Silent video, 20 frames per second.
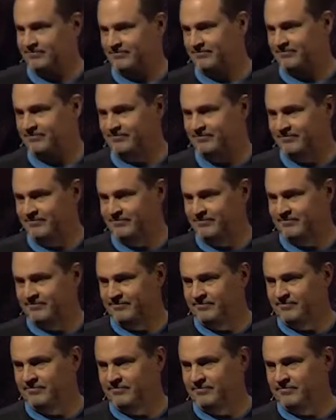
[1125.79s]

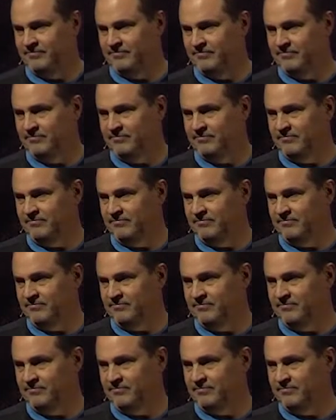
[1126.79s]

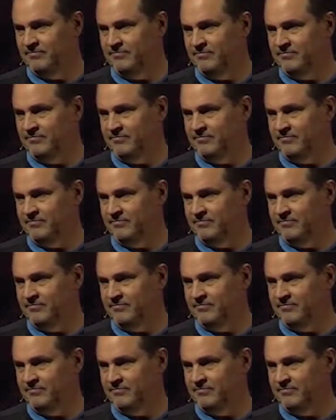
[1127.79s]
No one is speaking in this clip.